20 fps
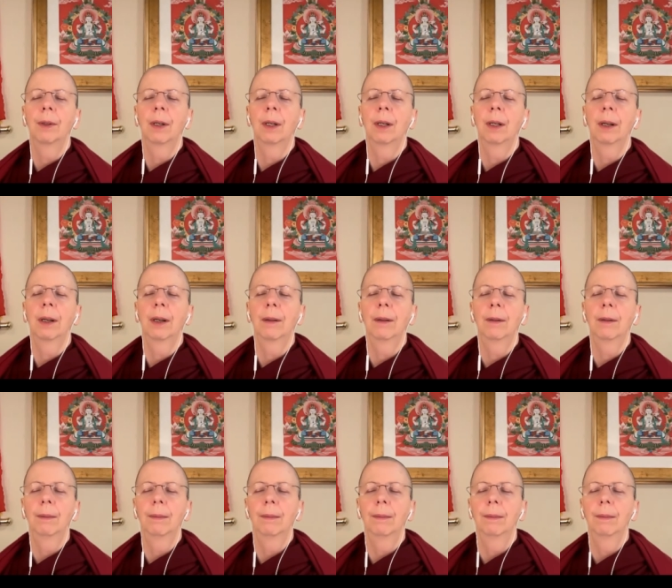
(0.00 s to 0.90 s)
right now,
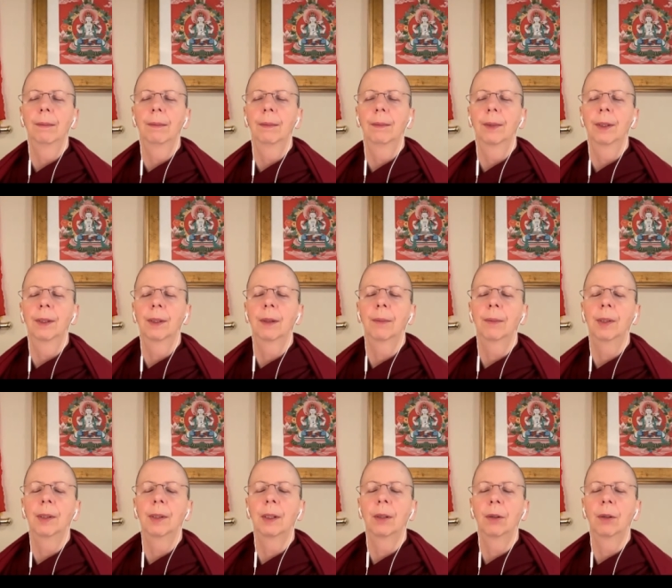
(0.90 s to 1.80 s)

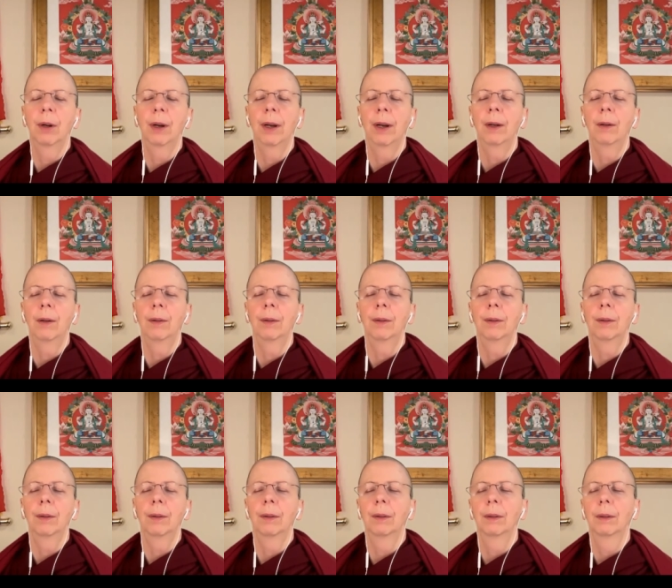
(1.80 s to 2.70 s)
someone's in your
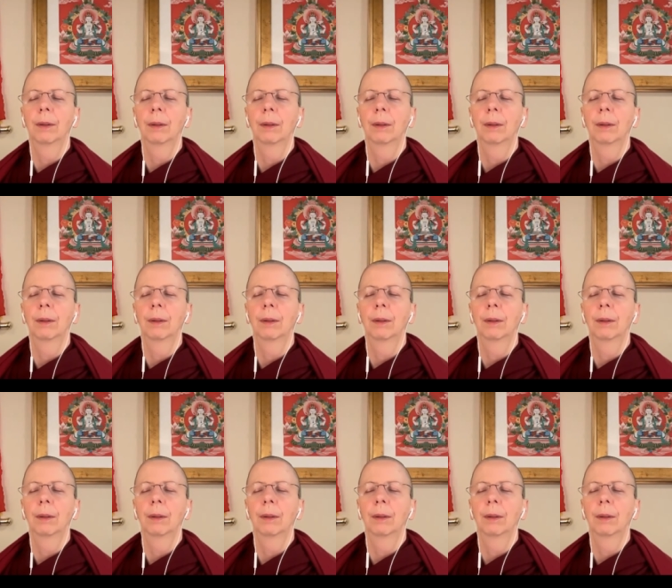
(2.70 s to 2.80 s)
house,